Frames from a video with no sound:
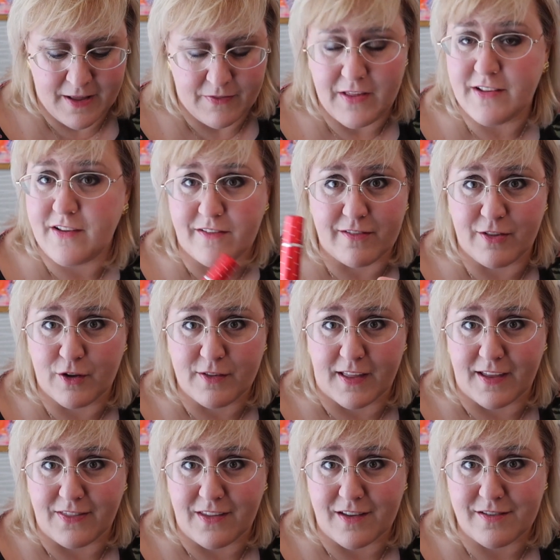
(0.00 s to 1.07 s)
It doesn't look
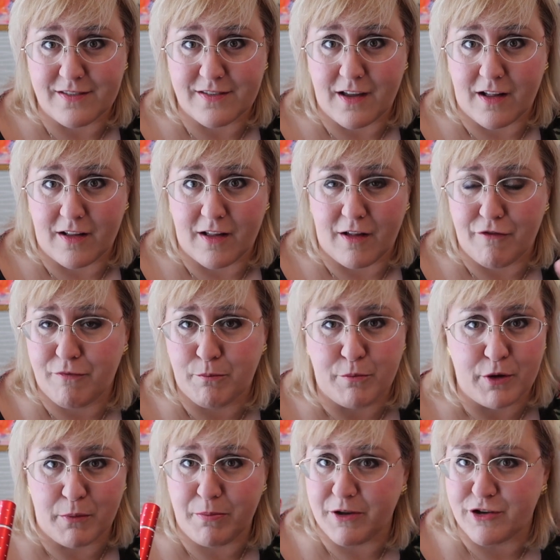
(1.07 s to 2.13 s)
like this. I'll
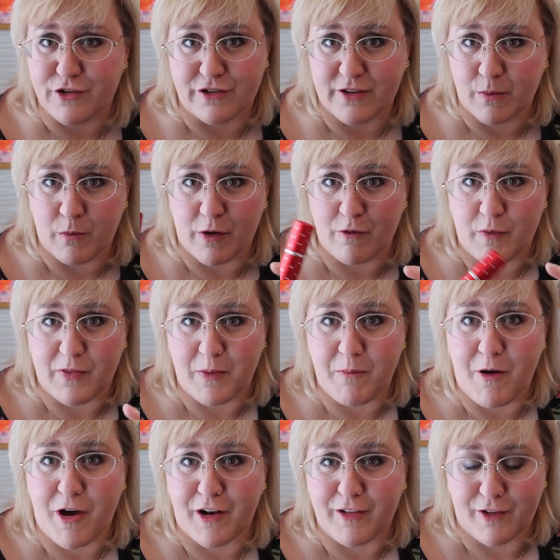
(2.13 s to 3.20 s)
put a picture somewhere of what the
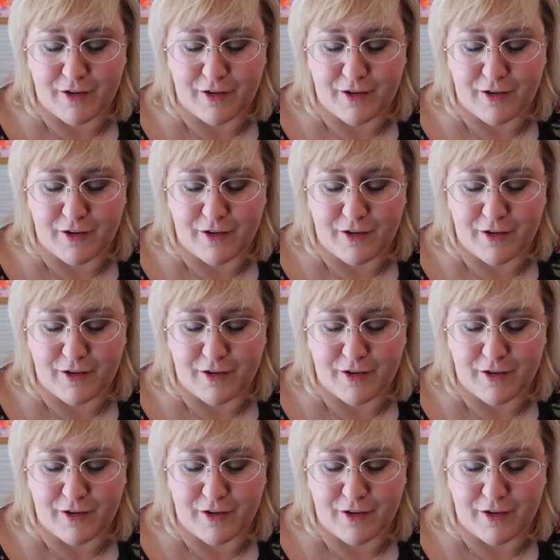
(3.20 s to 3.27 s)
bottle